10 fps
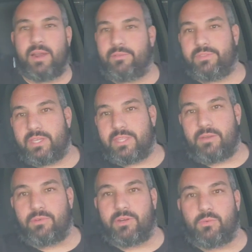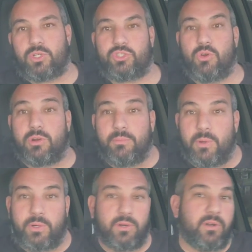I don't even think they run it with a stroker
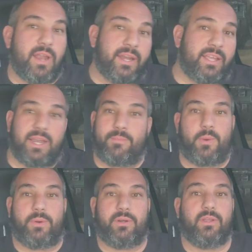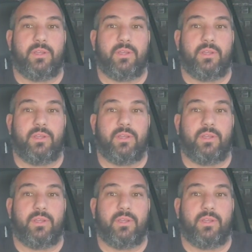motor or any kind of motor.